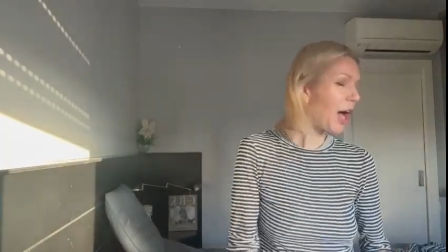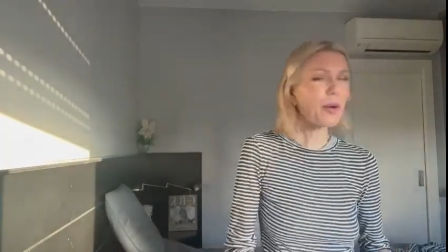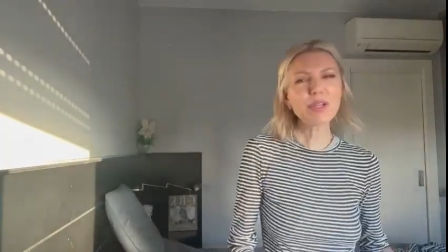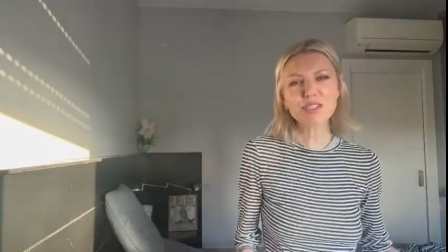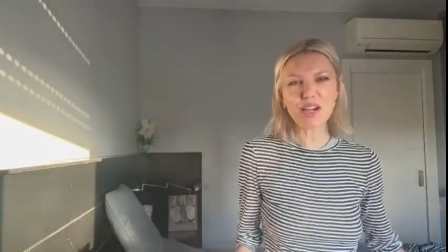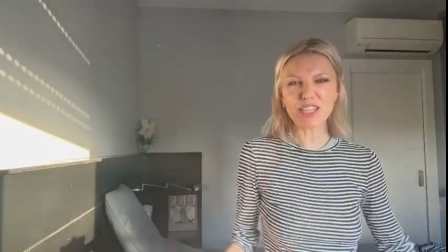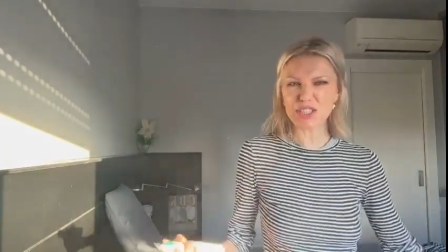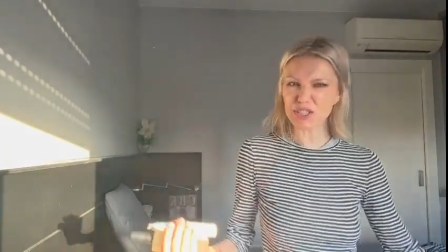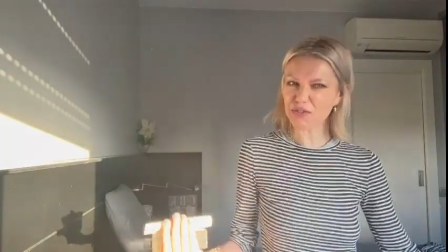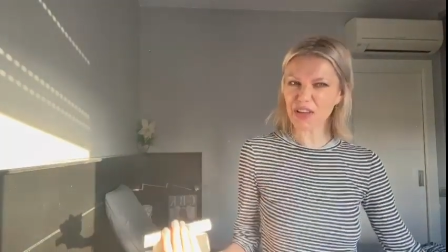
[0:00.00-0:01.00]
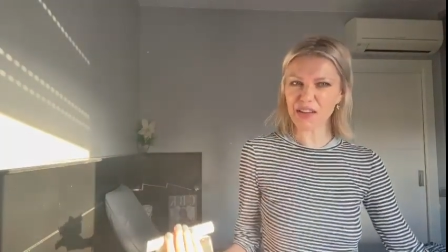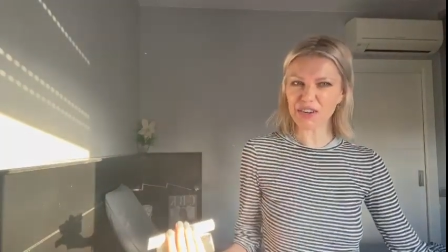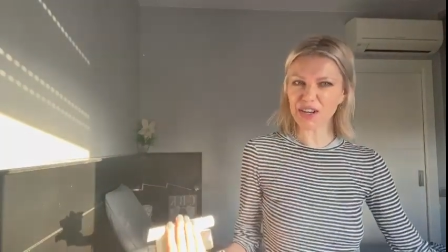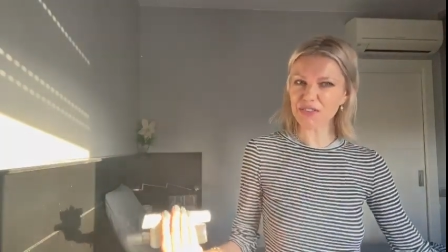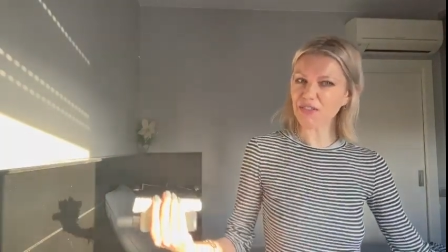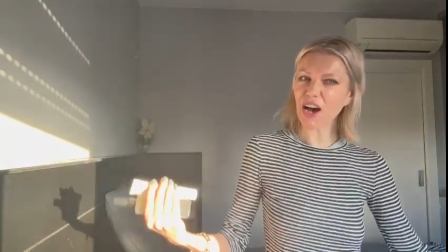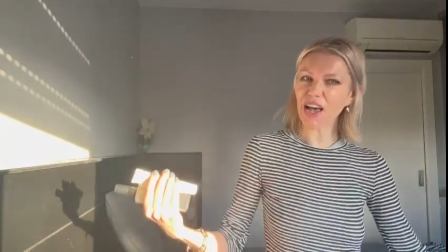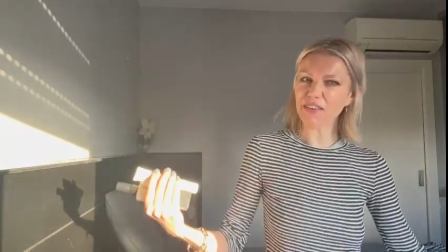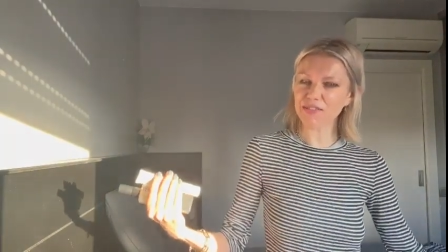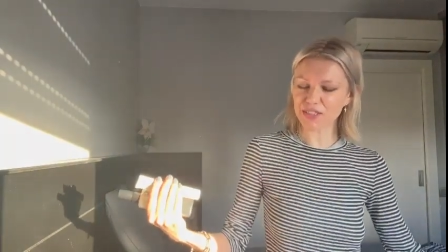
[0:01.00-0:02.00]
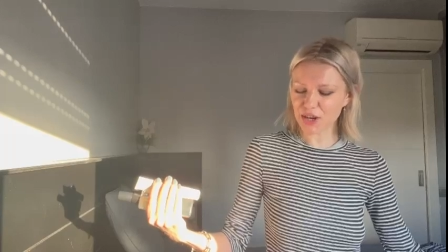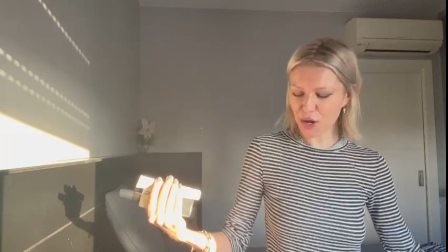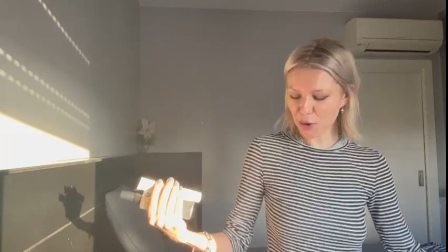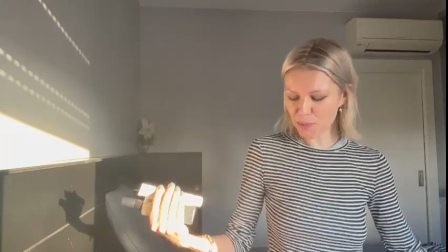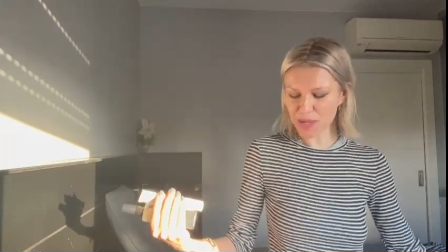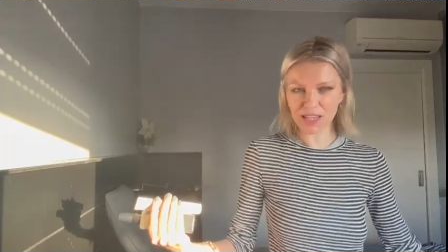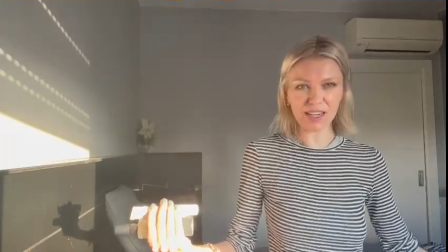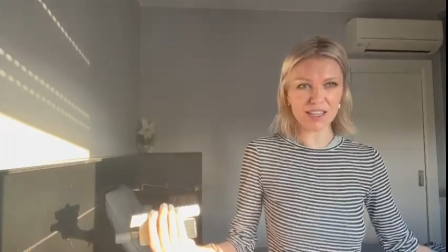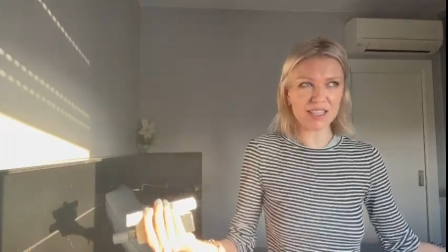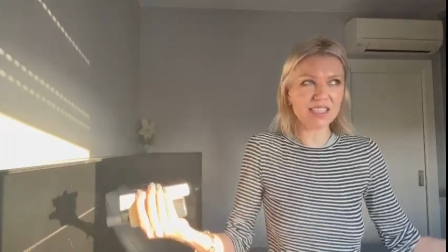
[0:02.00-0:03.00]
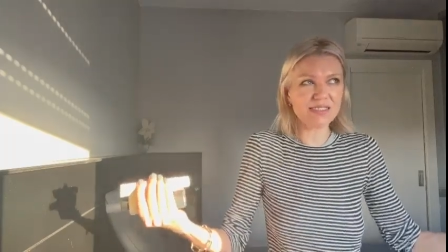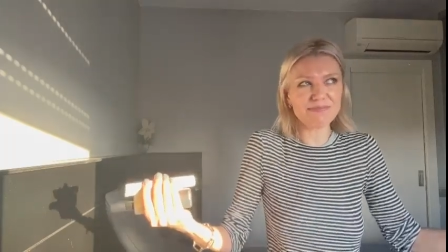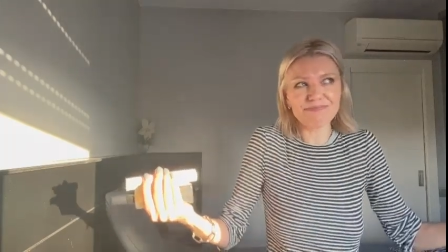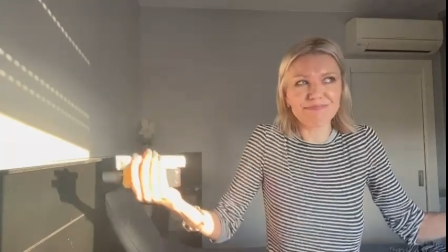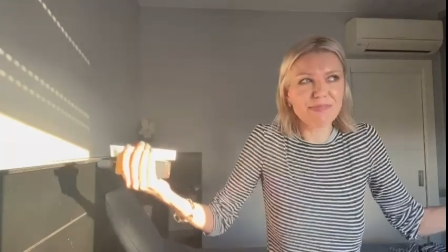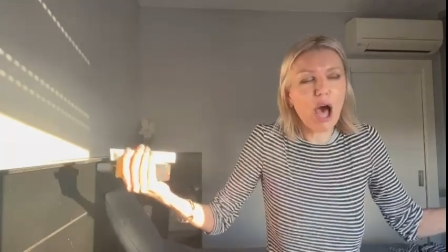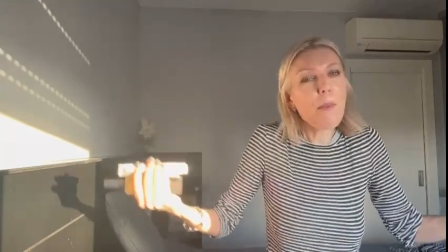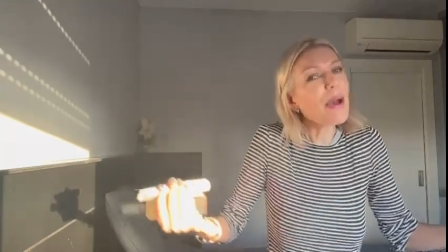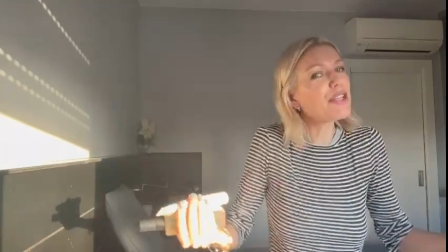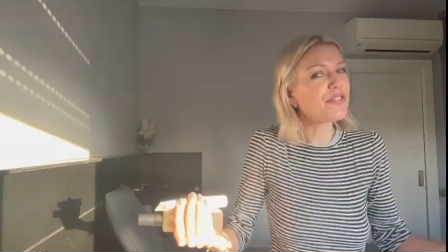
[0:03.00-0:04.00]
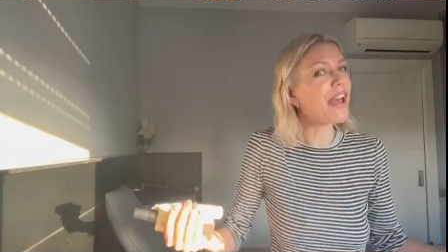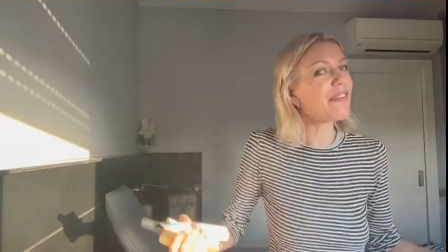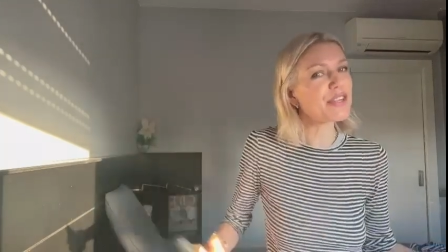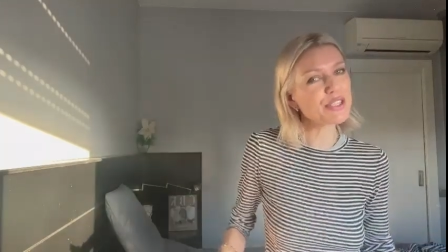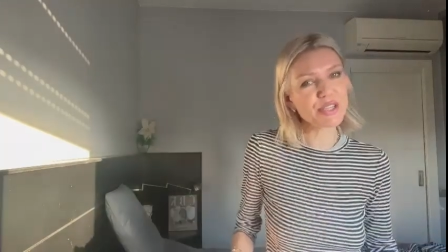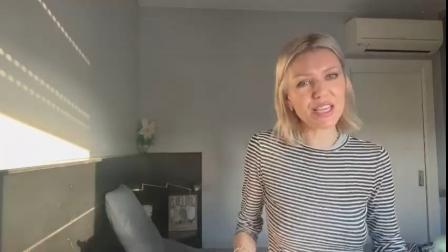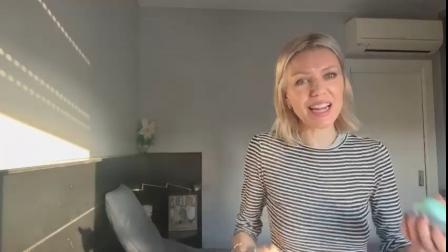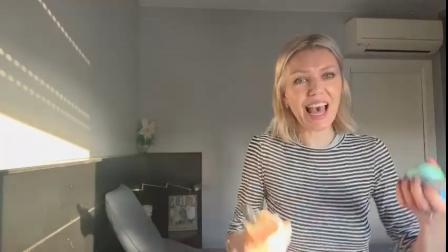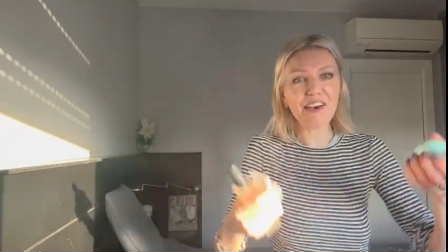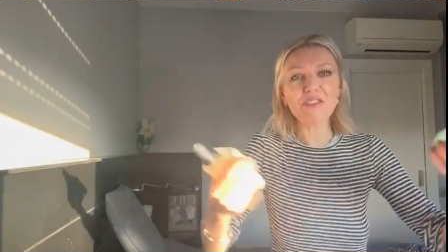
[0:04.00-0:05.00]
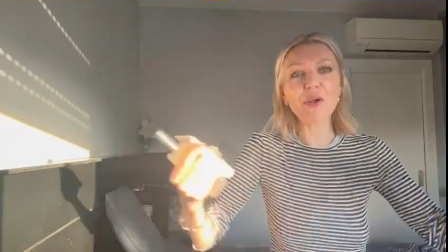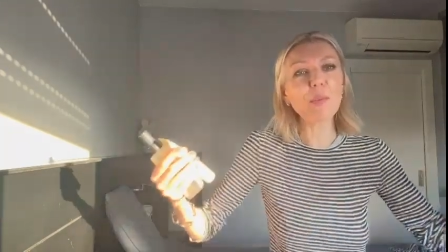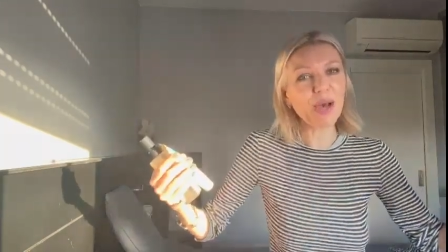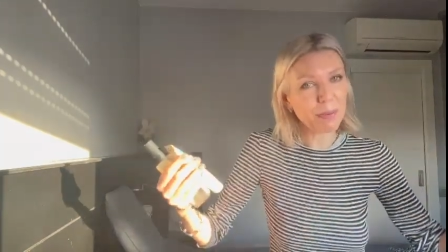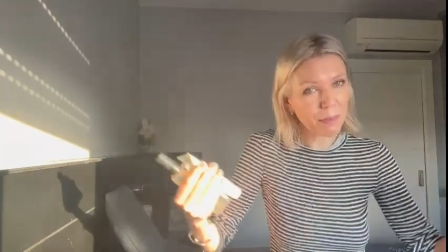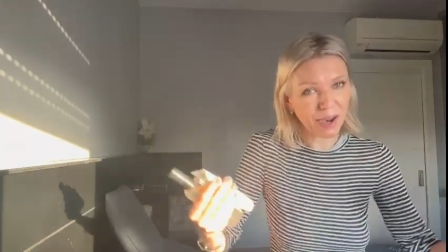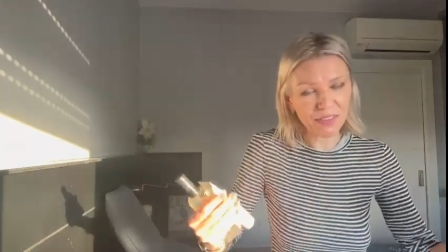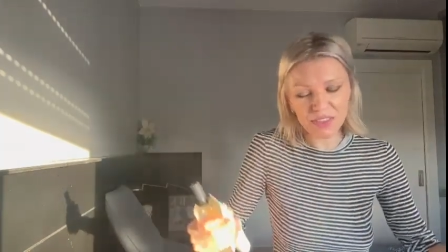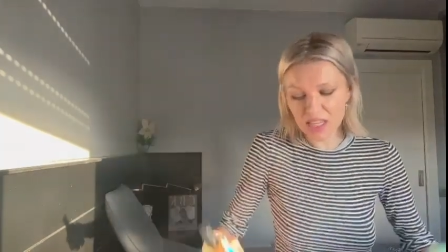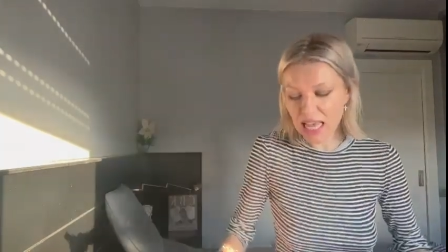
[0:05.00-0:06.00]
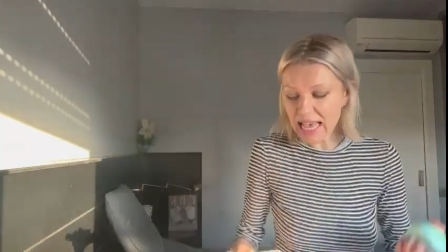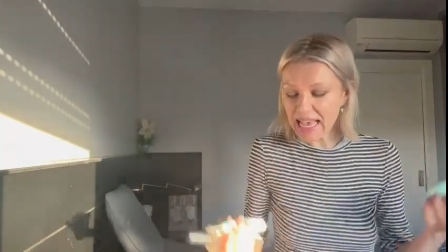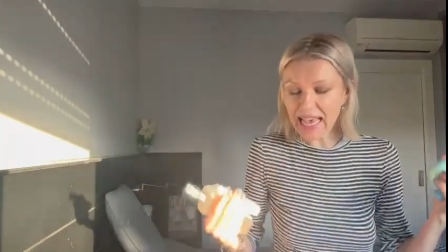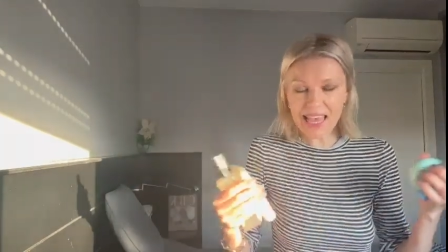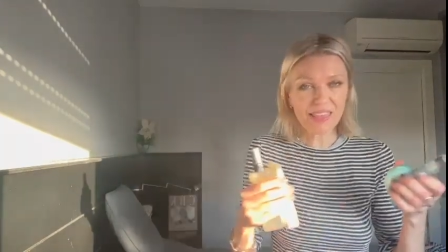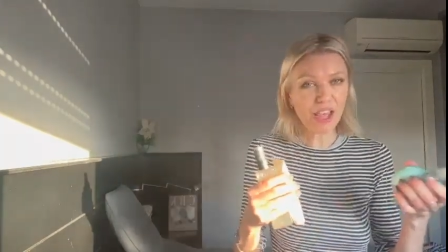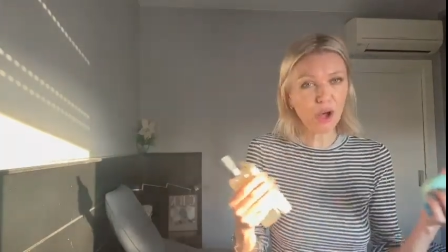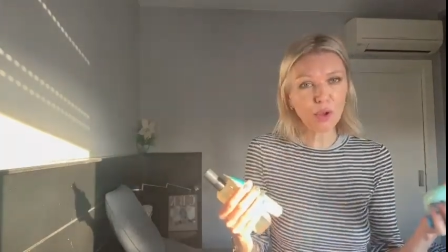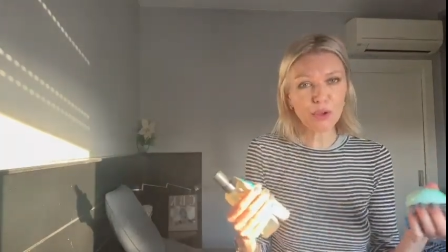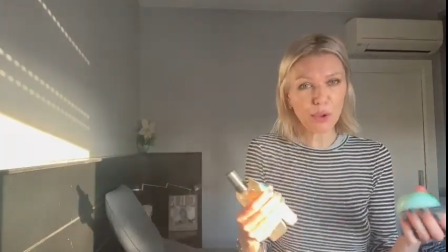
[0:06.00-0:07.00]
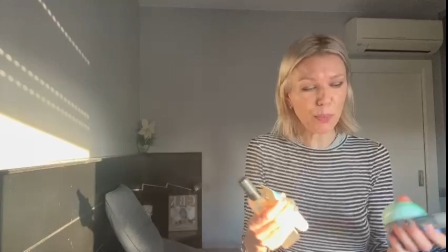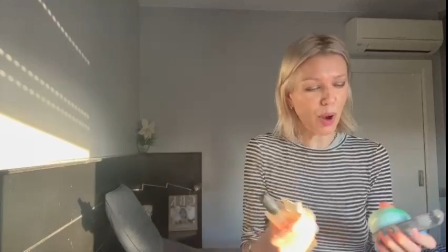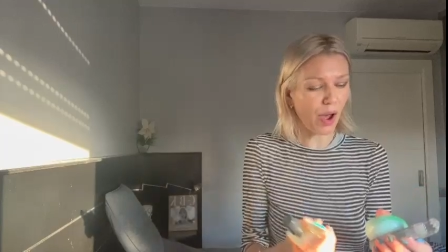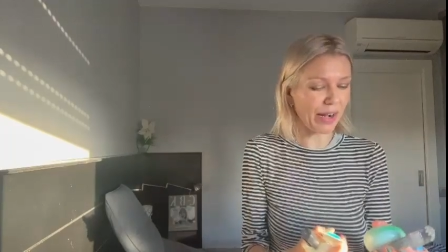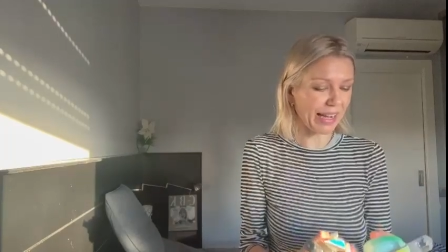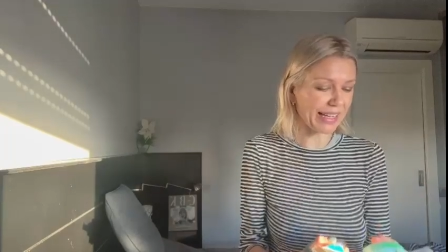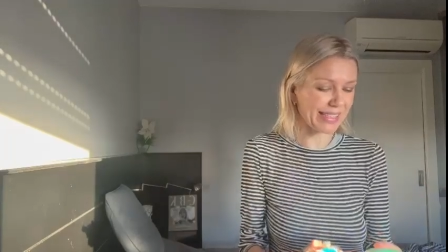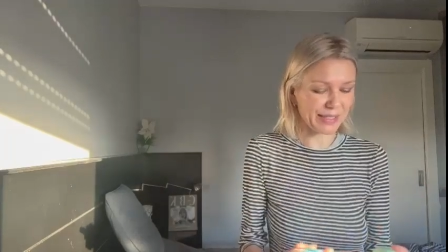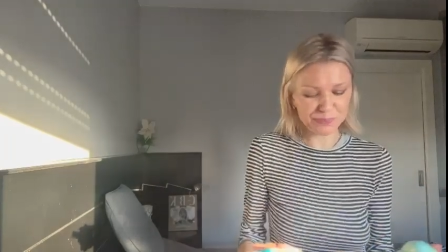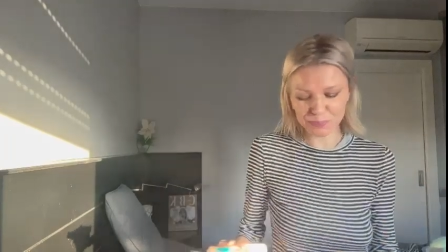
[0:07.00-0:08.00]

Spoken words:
I always try to do favorite five, you know, because how much favorites you can have in 1 month, and they're all new products.